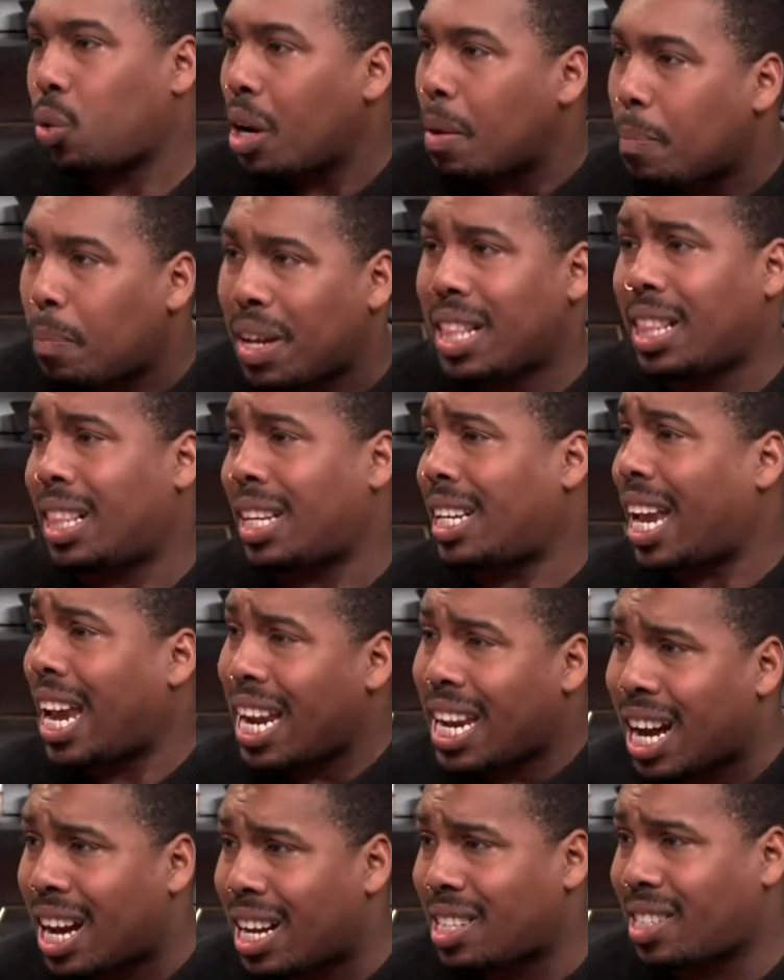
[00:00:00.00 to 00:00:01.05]
Trump and the
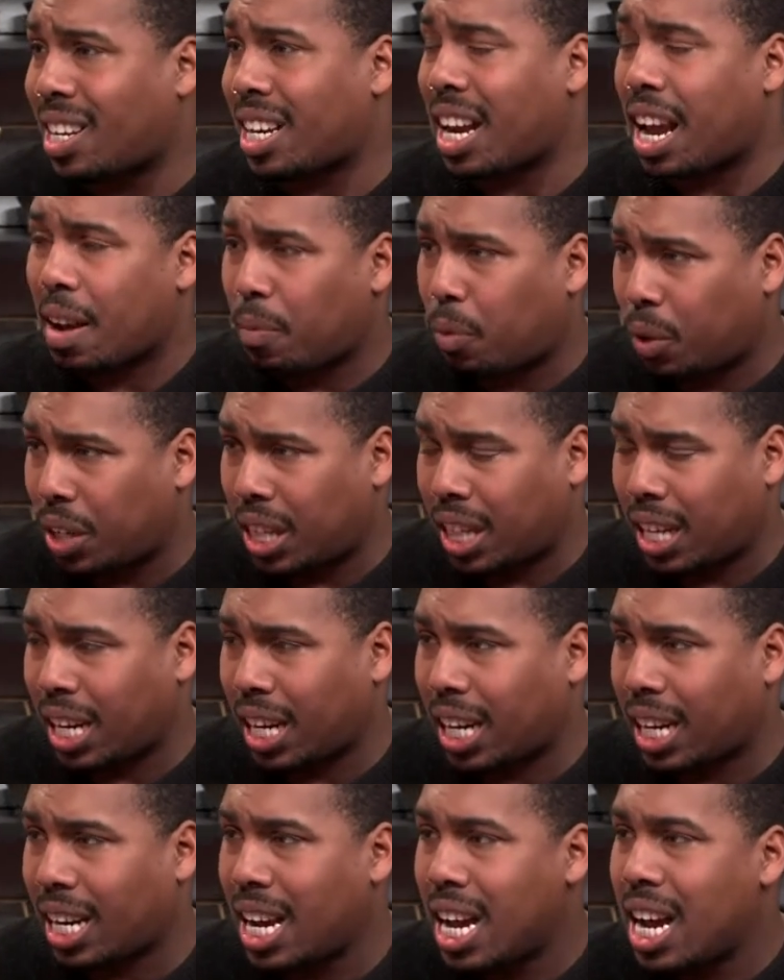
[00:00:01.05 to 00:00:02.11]
chaos and
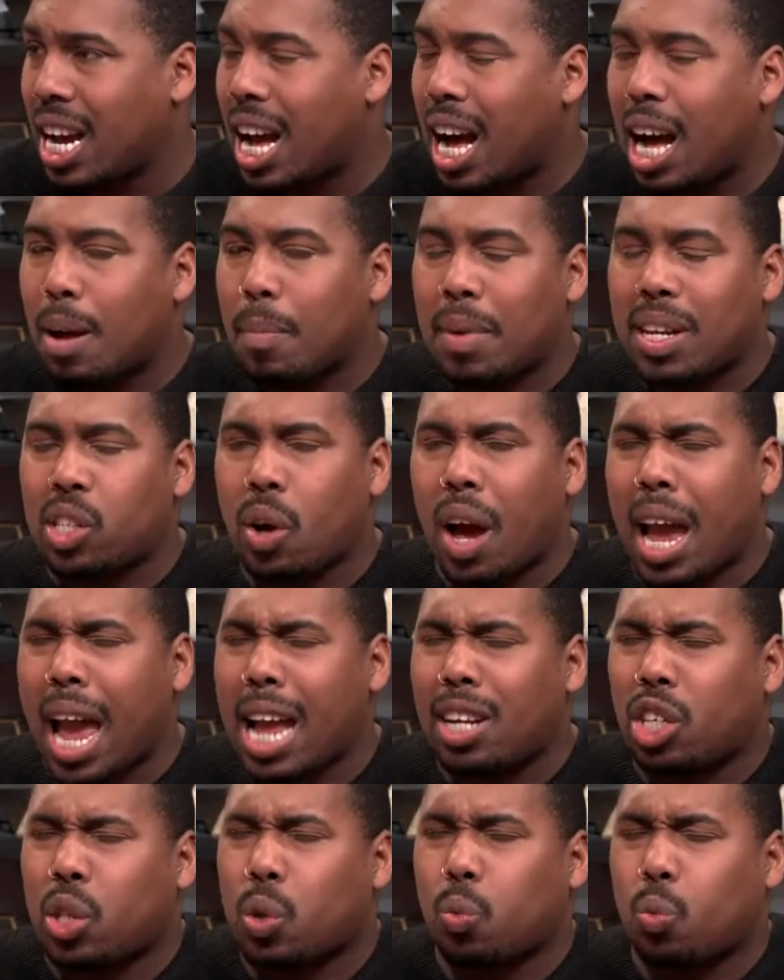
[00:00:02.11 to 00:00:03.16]
everything. Yeah. Um, and so I, I
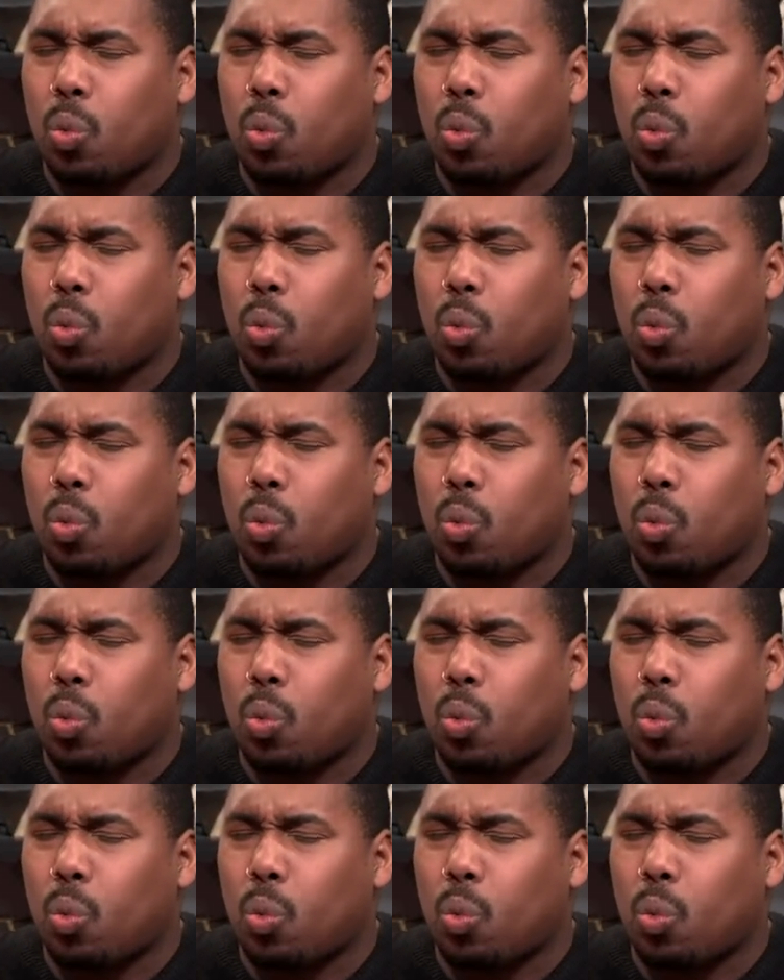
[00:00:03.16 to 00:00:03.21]
just